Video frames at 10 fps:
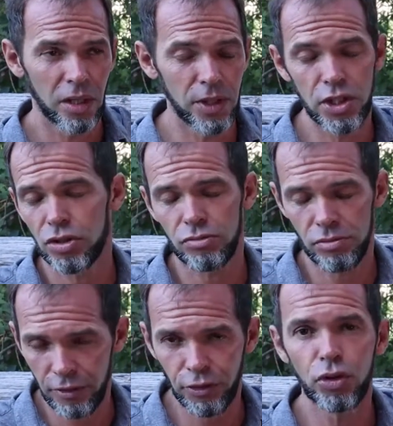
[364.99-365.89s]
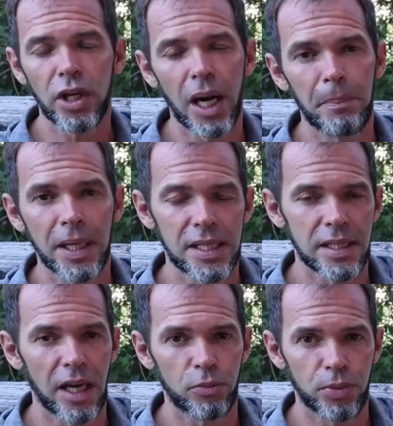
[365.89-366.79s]
which a few companies
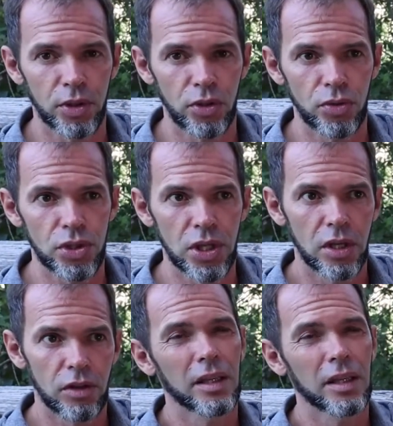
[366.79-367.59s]
now produce,